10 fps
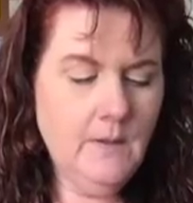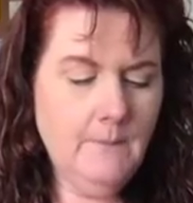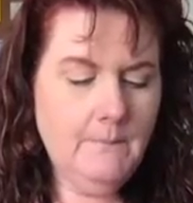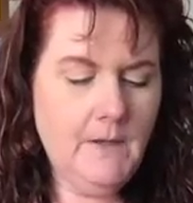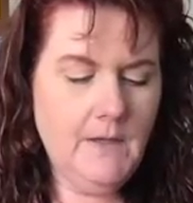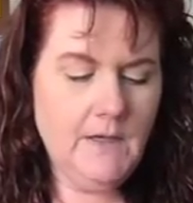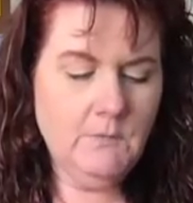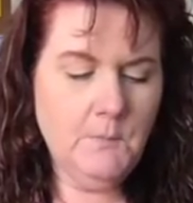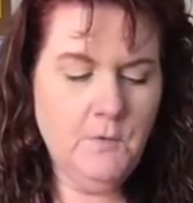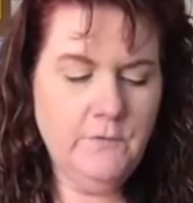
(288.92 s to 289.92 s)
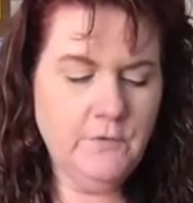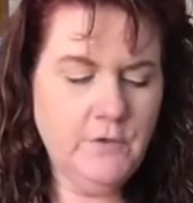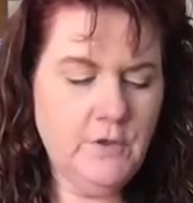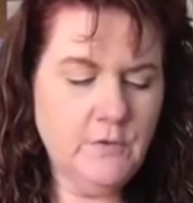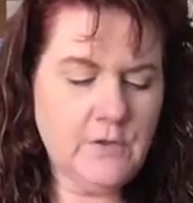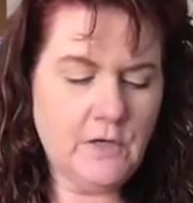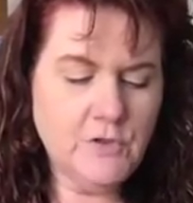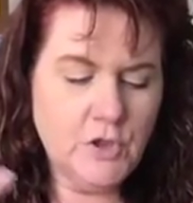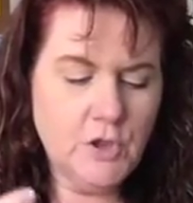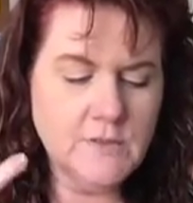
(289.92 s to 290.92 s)
But it can remove your, like
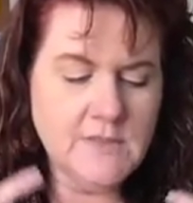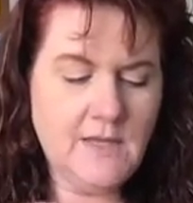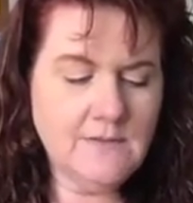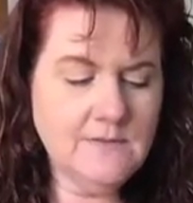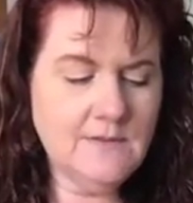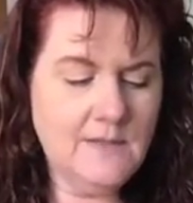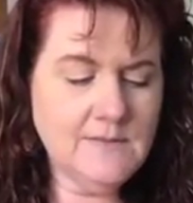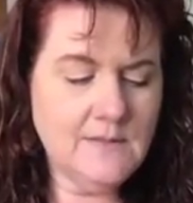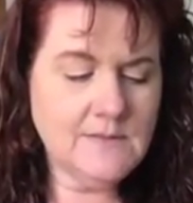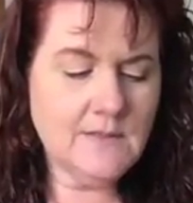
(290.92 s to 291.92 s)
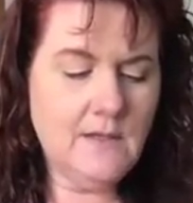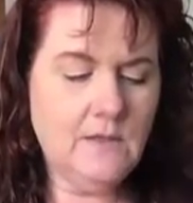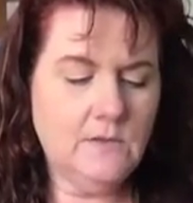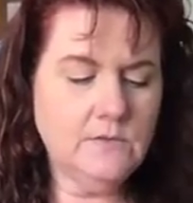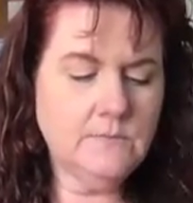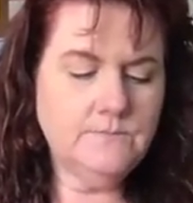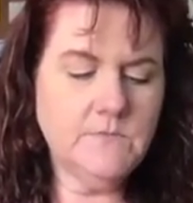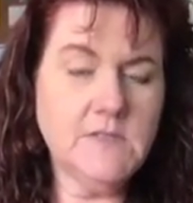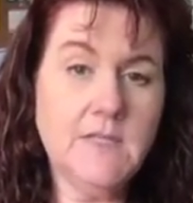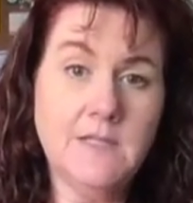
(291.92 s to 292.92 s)
dirt, dead
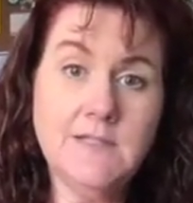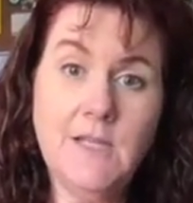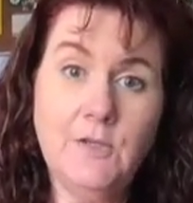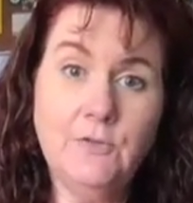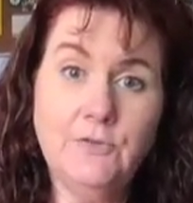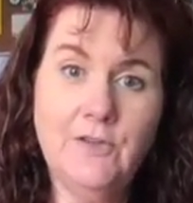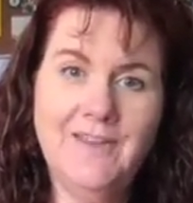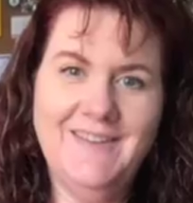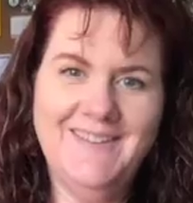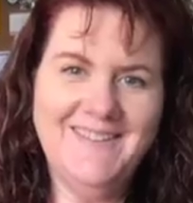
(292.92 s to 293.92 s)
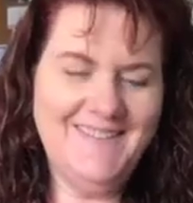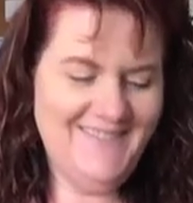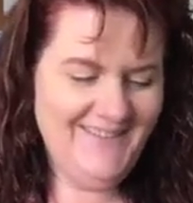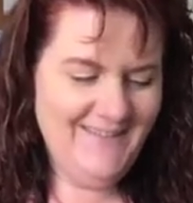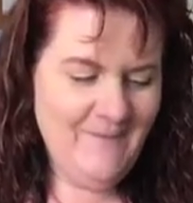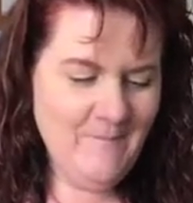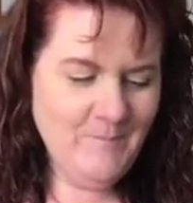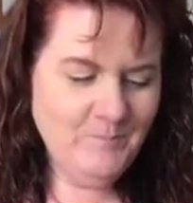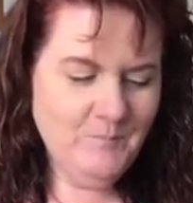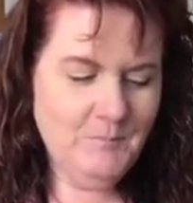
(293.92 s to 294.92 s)
skin cells.
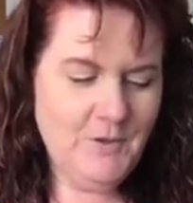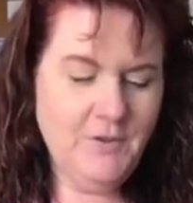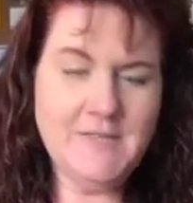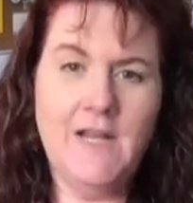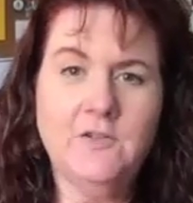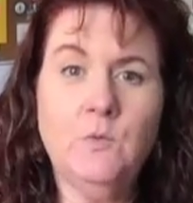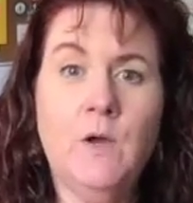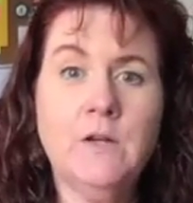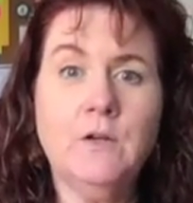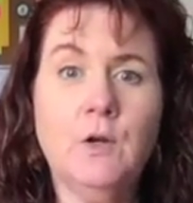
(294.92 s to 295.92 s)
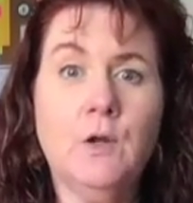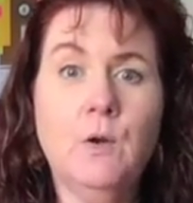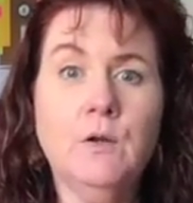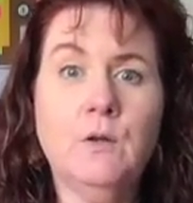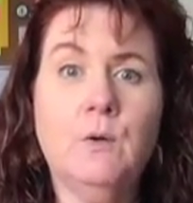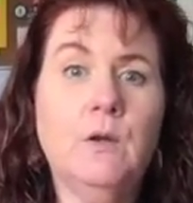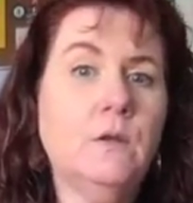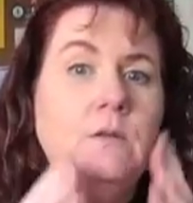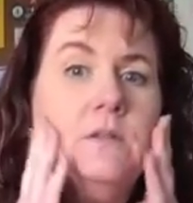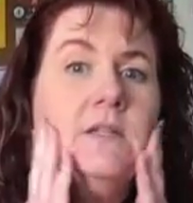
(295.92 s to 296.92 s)
But you just add it to water or coconut
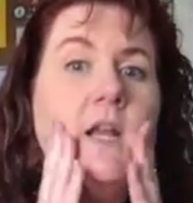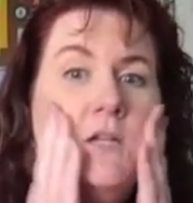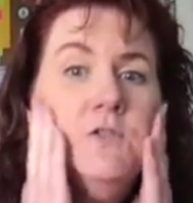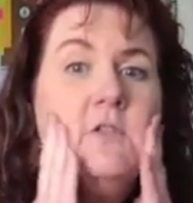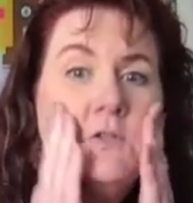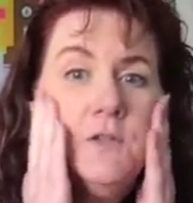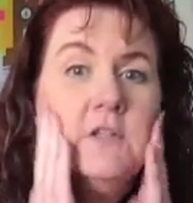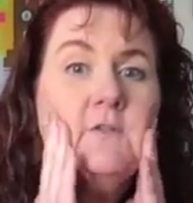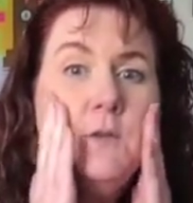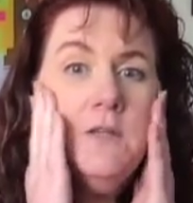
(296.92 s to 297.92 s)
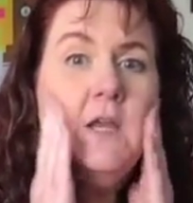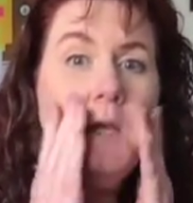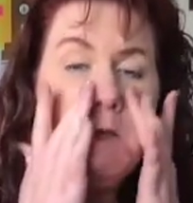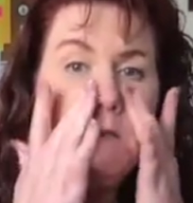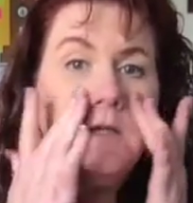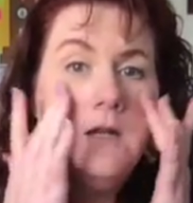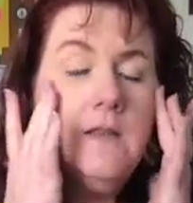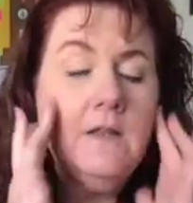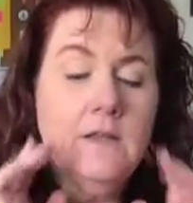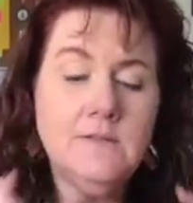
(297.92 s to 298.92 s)
oil and just kind of use it to exfoliate and get all
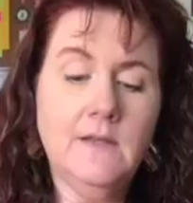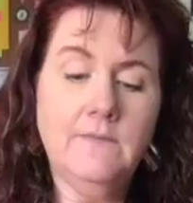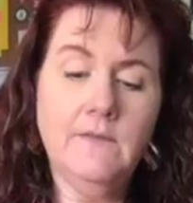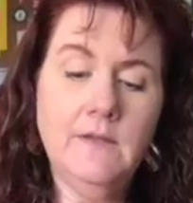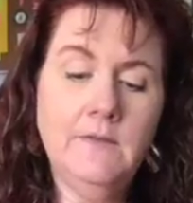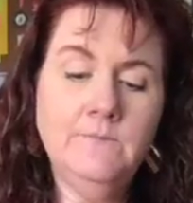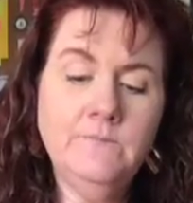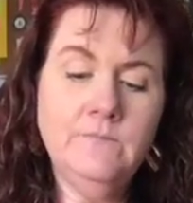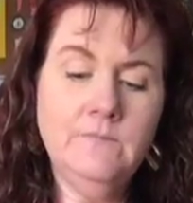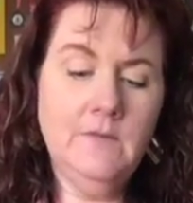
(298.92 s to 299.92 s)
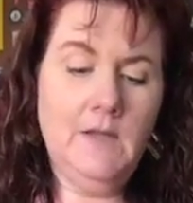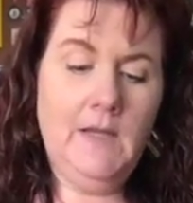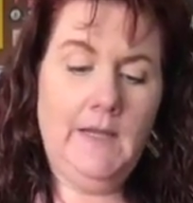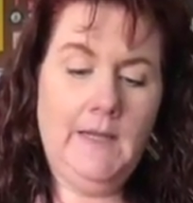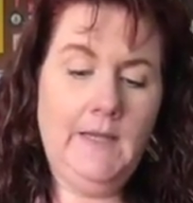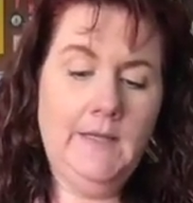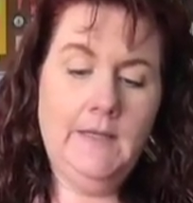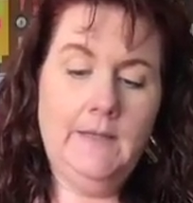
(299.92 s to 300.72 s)
that dead stuff. And